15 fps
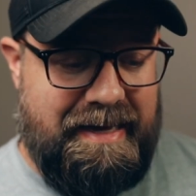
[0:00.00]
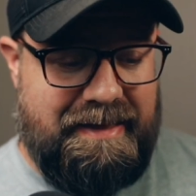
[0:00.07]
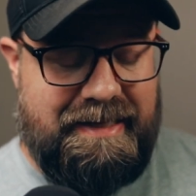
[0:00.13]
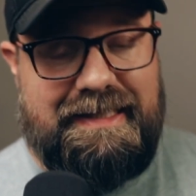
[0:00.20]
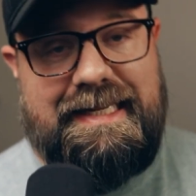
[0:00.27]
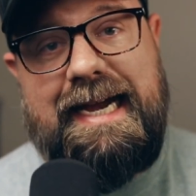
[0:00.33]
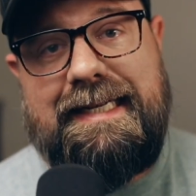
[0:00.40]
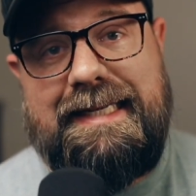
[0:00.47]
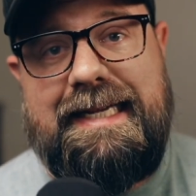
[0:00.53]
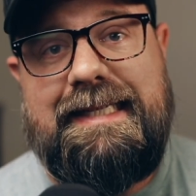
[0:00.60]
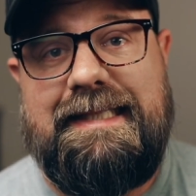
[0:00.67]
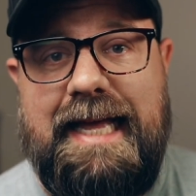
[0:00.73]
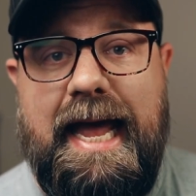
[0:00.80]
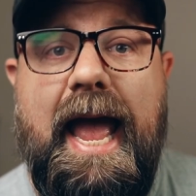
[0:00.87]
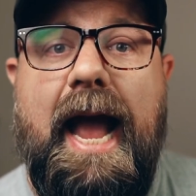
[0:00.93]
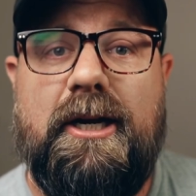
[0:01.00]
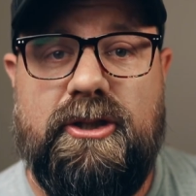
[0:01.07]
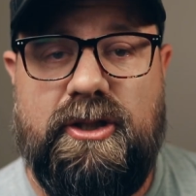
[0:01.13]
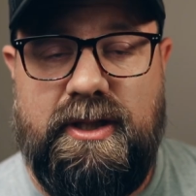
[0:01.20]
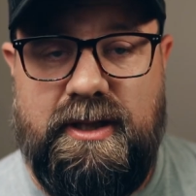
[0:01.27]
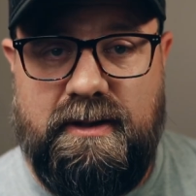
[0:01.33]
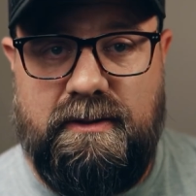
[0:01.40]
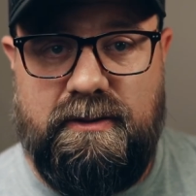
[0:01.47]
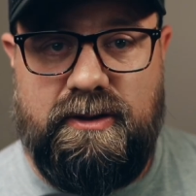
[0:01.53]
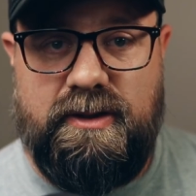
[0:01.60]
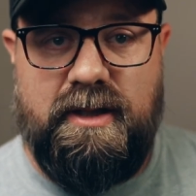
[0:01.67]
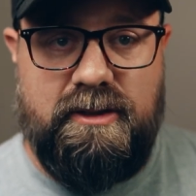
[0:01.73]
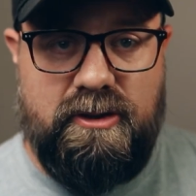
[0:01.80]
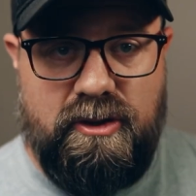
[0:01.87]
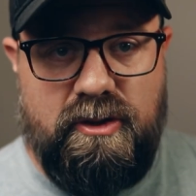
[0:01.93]
the techniques they actually use
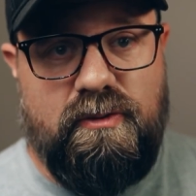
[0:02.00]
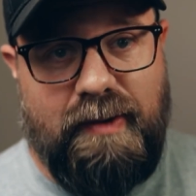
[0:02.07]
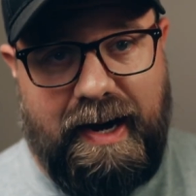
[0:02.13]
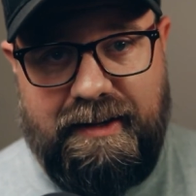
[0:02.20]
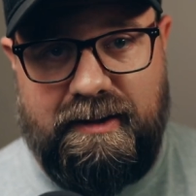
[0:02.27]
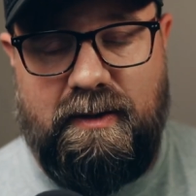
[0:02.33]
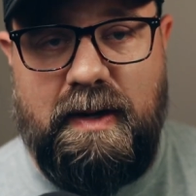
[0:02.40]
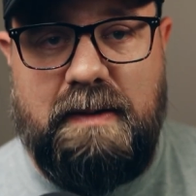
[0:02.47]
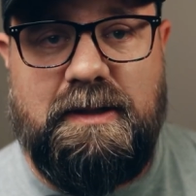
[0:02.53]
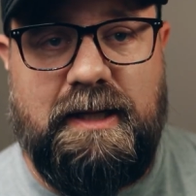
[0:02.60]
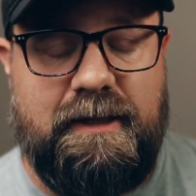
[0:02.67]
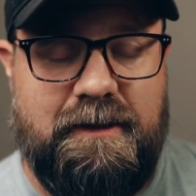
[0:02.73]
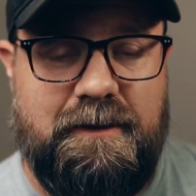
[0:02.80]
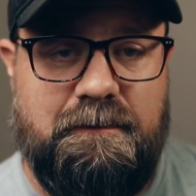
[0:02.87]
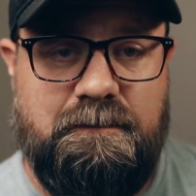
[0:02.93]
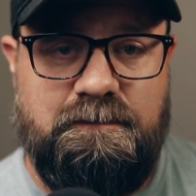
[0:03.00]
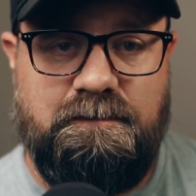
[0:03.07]
to rank their websites.